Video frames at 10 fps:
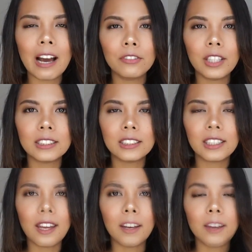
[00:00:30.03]
have that
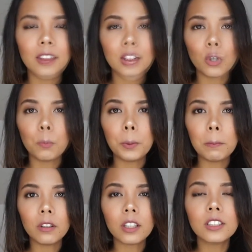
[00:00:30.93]
skin. So
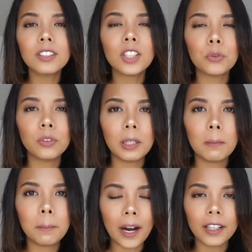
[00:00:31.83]
people continually
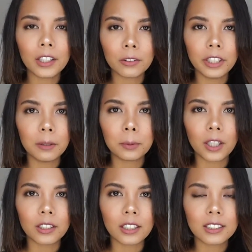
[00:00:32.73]
buy Korean
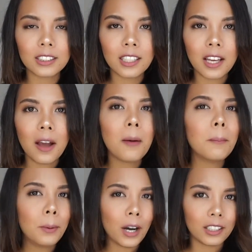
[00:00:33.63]
products.
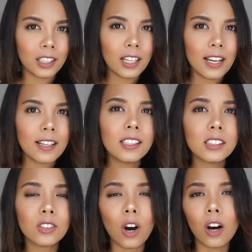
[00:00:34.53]
But
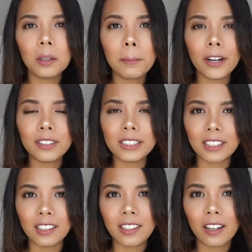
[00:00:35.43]
is it all about the
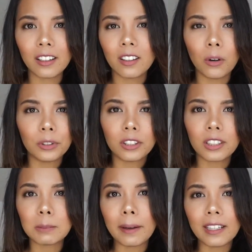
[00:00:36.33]
skincare or the
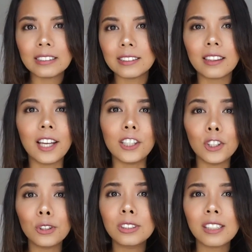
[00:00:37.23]
cosmetics that they
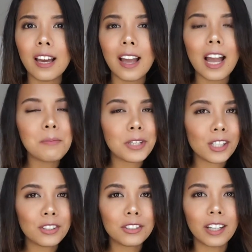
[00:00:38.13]
use? I'm
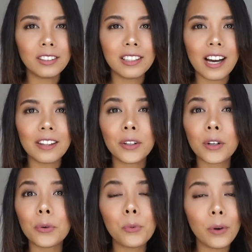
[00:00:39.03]
here to tell you that
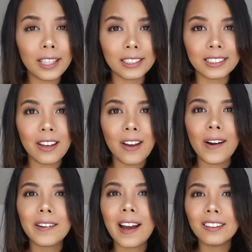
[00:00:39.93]
there are ways
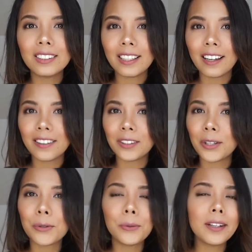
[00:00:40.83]
on how to get
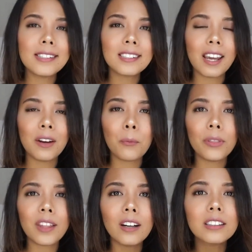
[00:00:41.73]
that Korean skin
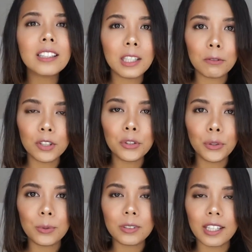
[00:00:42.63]
without even
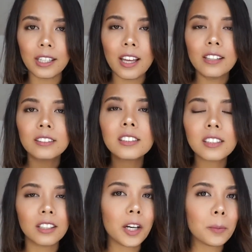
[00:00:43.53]
using the
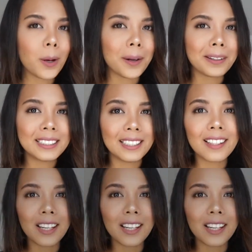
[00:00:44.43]
skincare products that